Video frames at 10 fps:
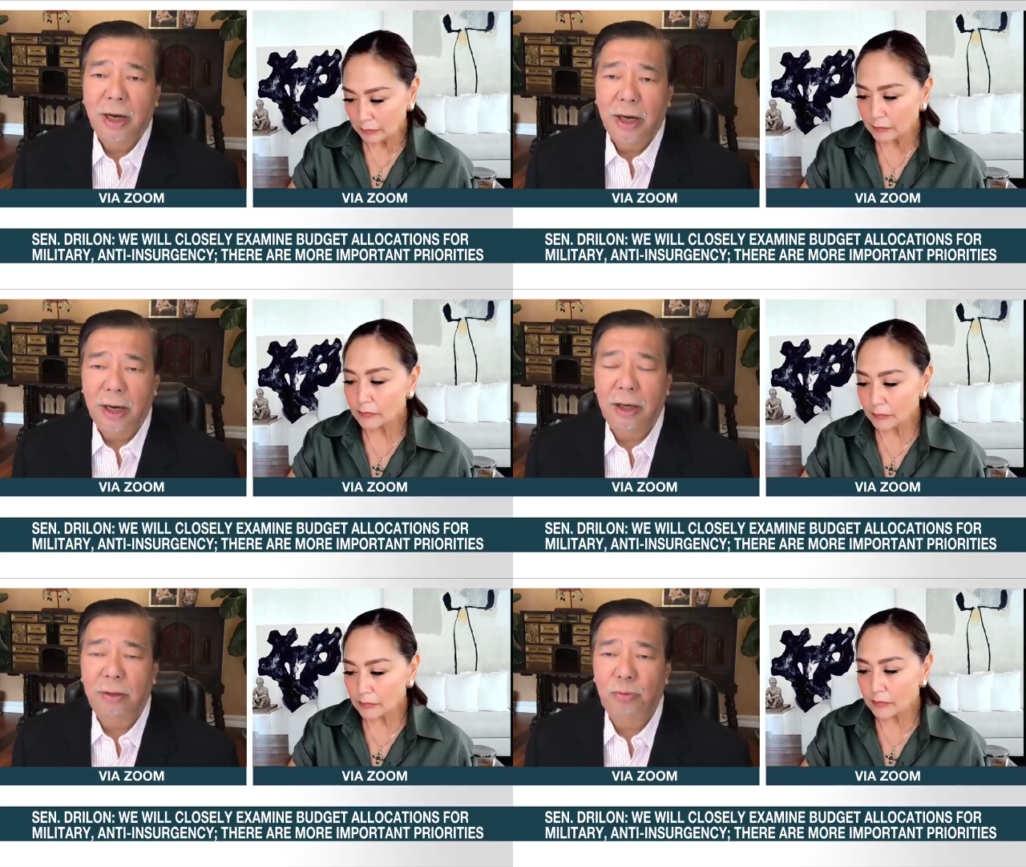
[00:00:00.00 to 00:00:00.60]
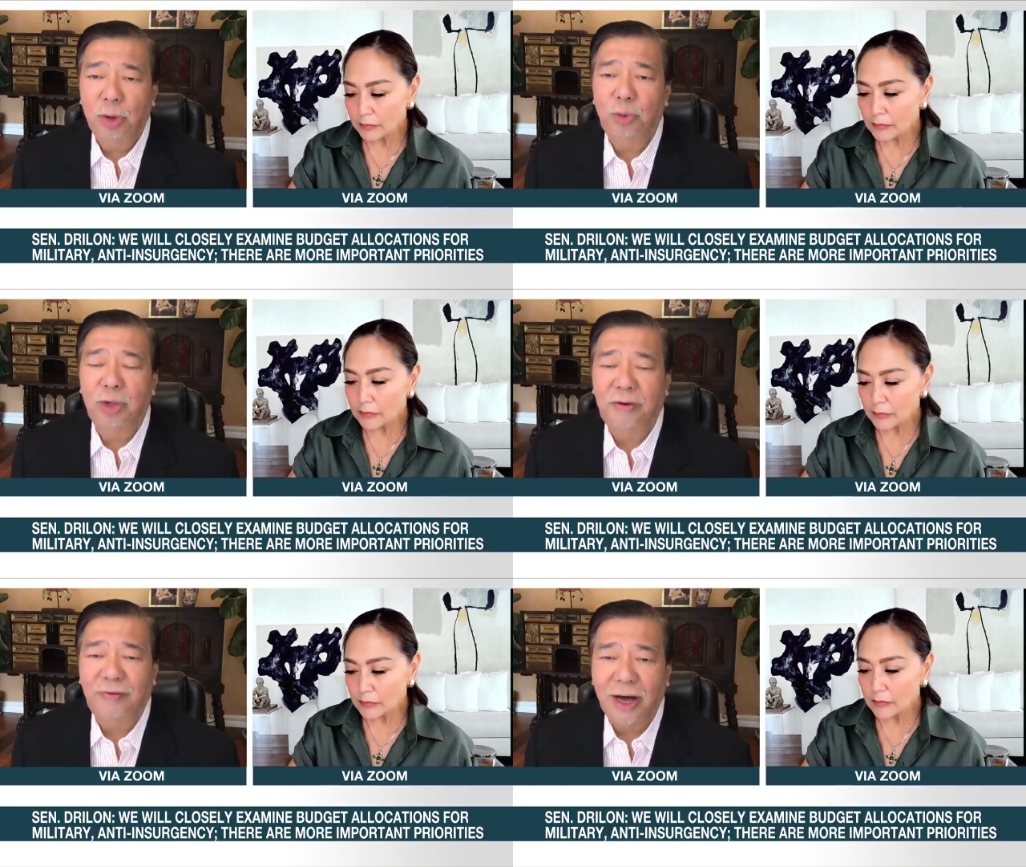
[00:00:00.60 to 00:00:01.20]
Speaker 1: and we would
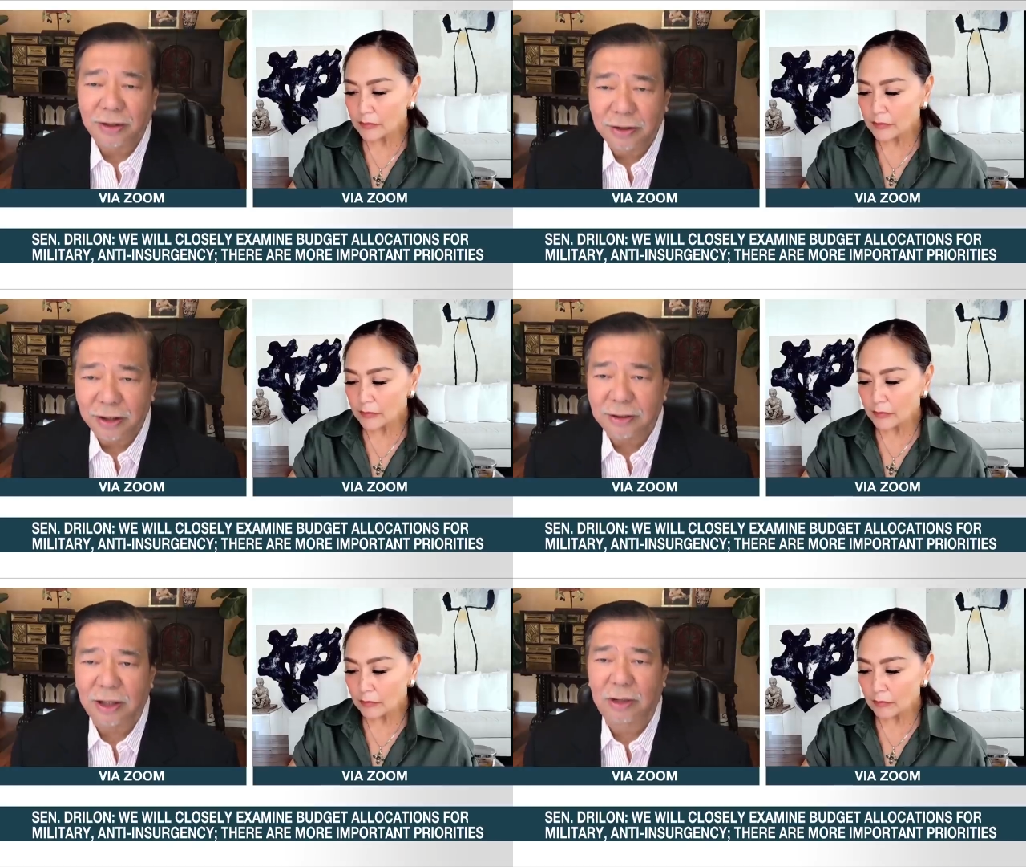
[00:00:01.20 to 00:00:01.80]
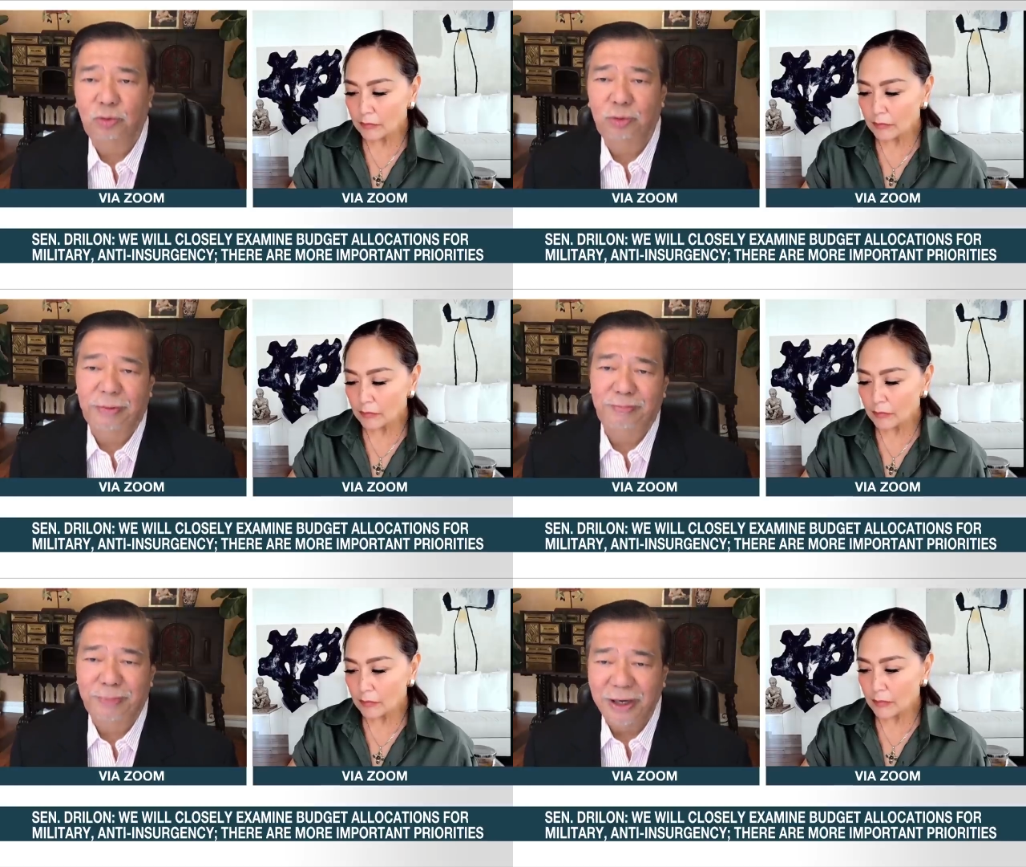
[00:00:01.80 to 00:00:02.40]
have access and would be
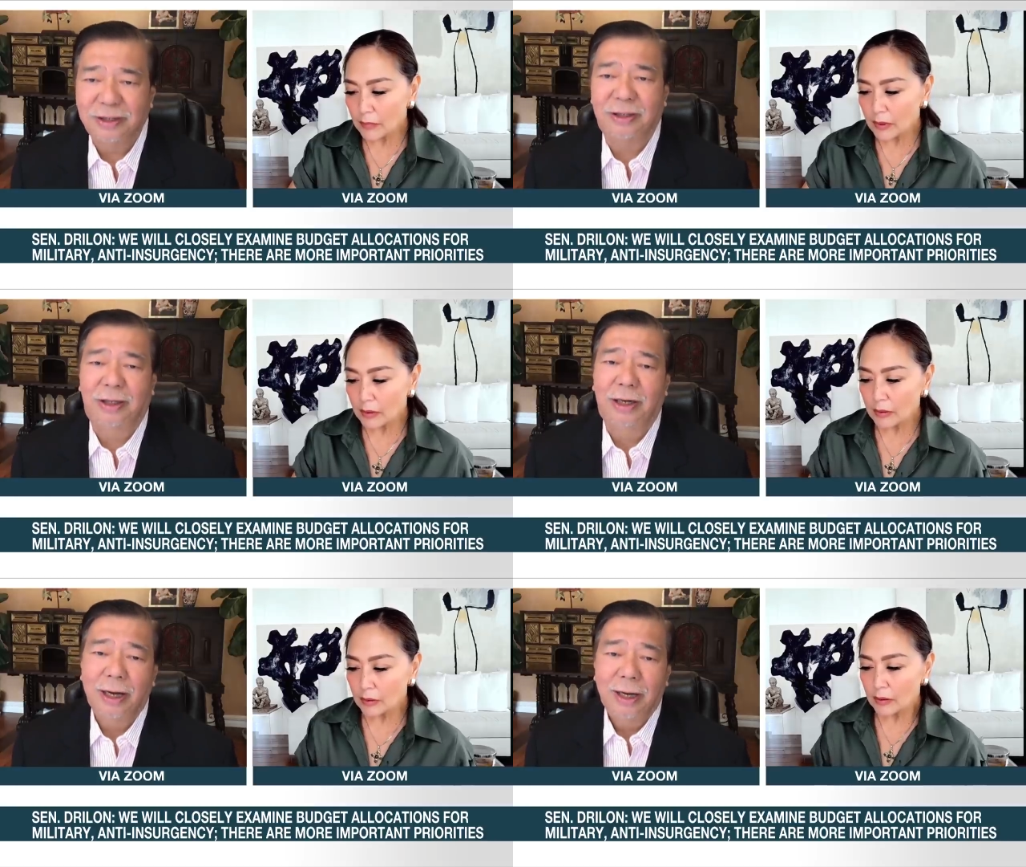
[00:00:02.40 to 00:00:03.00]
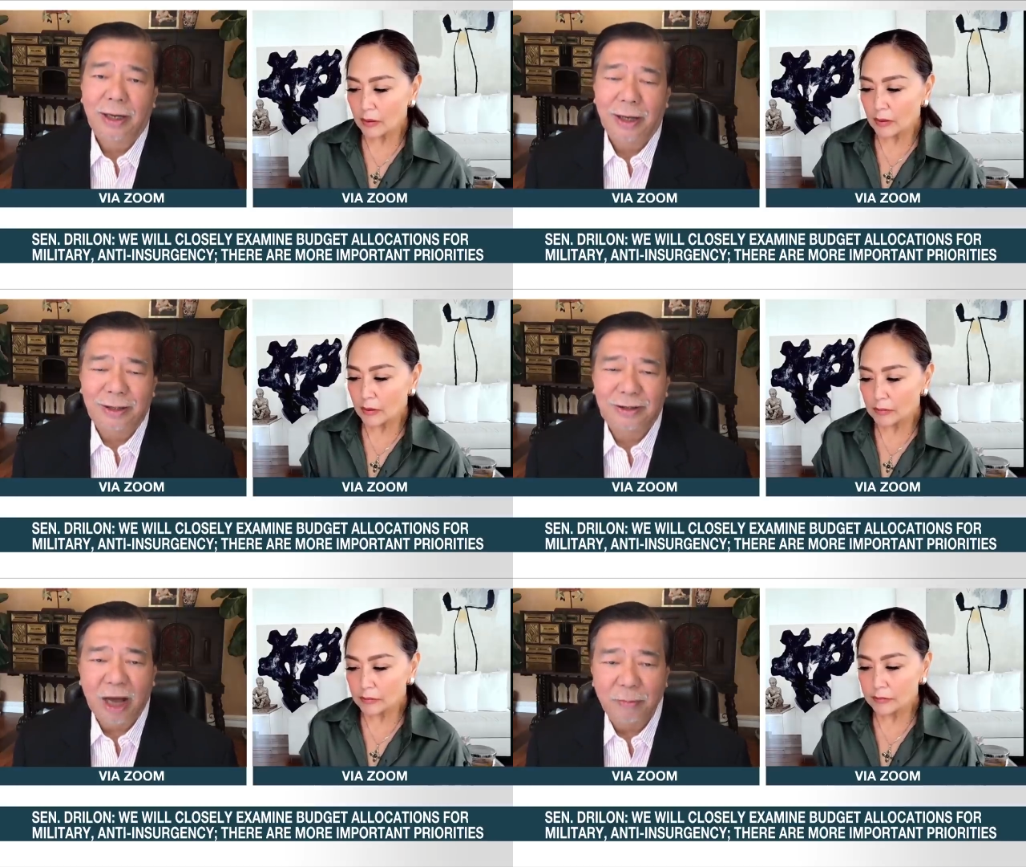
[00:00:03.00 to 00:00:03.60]
busy
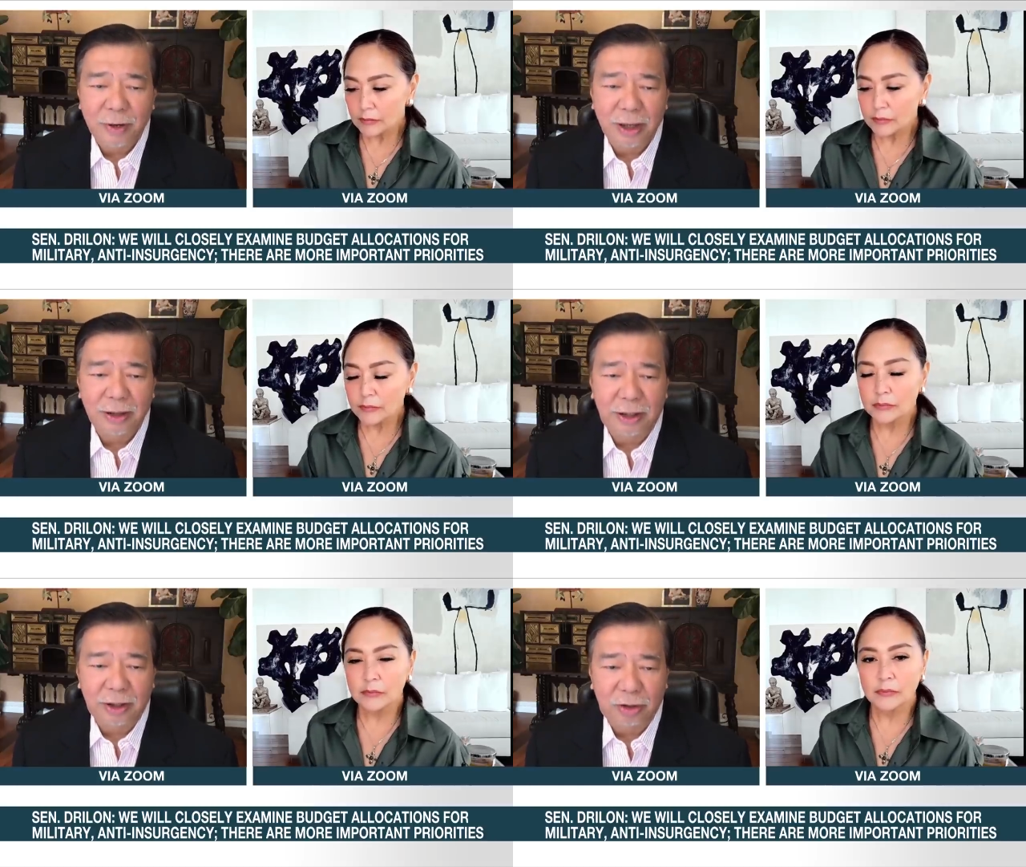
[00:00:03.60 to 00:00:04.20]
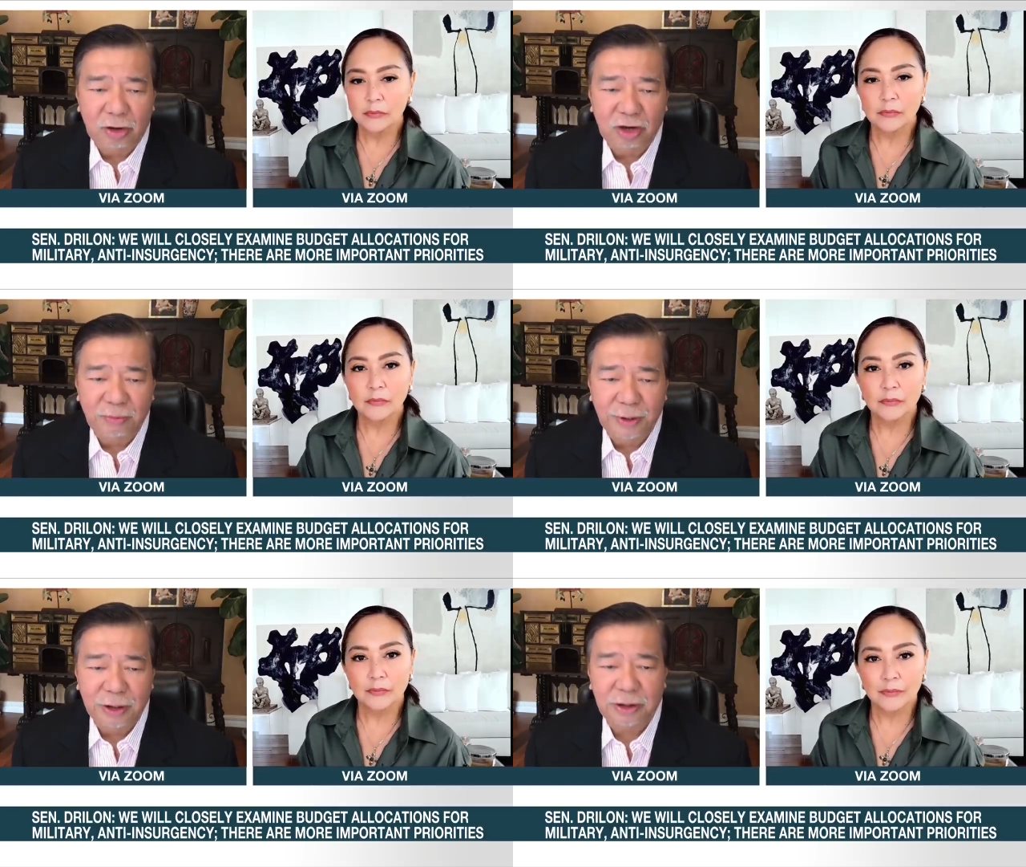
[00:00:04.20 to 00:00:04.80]
examining the
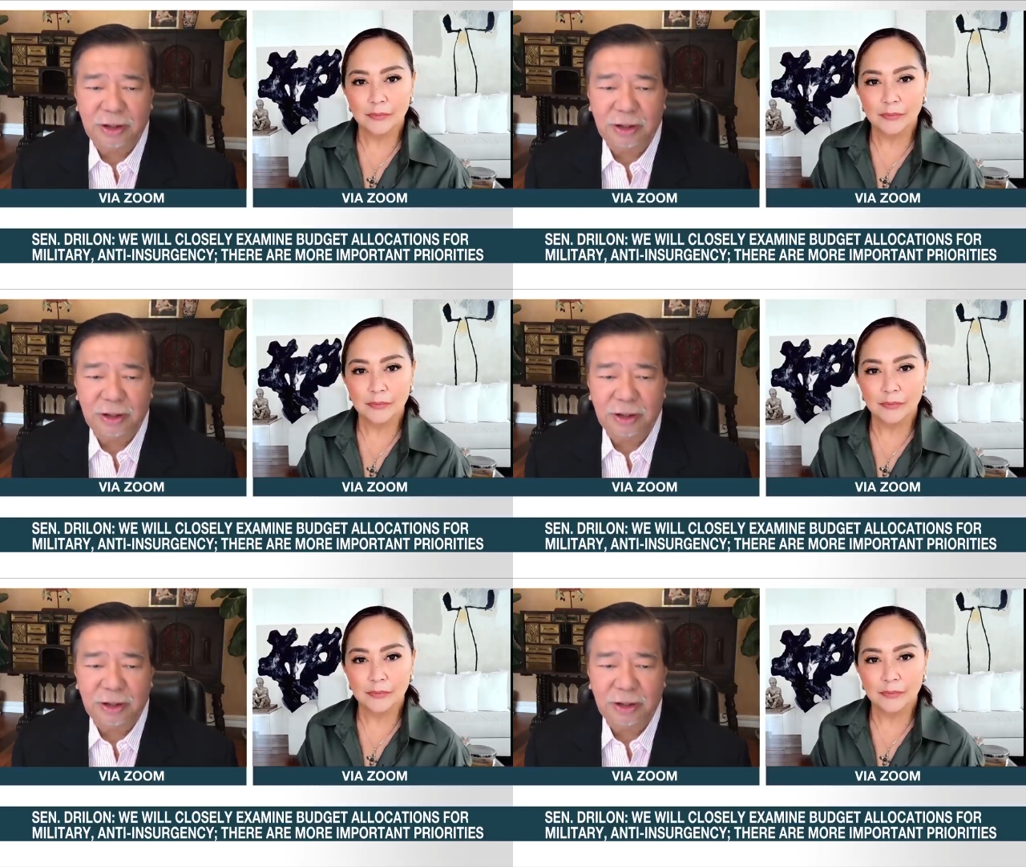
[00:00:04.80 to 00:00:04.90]
documents